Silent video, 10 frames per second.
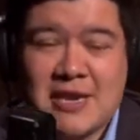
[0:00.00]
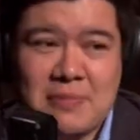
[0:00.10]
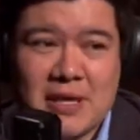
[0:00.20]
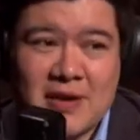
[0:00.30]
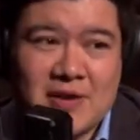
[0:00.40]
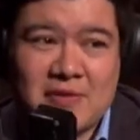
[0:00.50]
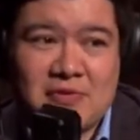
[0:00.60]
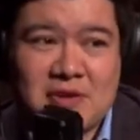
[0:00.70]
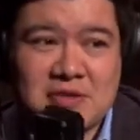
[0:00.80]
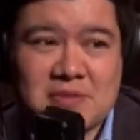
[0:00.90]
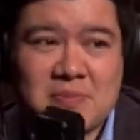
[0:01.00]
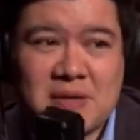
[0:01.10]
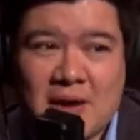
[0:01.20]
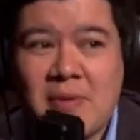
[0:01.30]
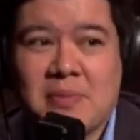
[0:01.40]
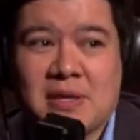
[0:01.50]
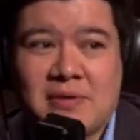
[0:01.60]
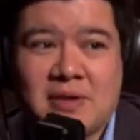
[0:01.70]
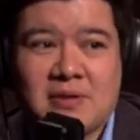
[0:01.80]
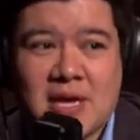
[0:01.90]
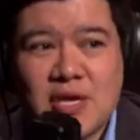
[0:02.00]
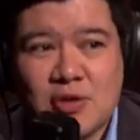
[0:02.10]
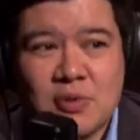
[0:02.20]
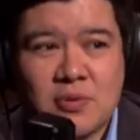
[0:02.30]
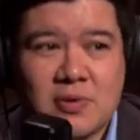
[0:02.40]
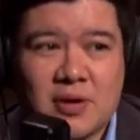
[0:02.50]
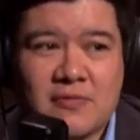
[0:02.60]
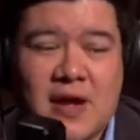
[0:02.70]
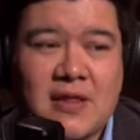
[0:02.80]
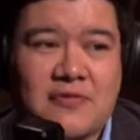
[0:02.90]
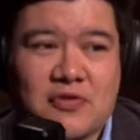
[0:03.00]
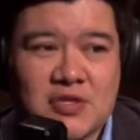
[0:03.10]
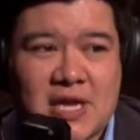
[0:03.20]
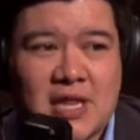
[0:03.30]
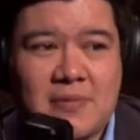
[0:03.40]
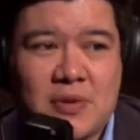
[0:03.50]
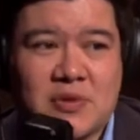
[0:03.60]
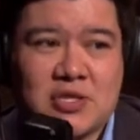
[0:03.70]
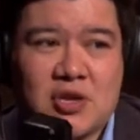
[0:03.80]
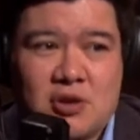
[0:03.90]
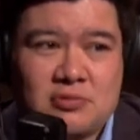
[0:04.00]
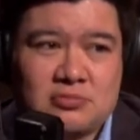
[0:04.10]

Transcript: I didn't believe it at first, but now I believe it. Thank you, Bloomberg, finally for telling me what to know.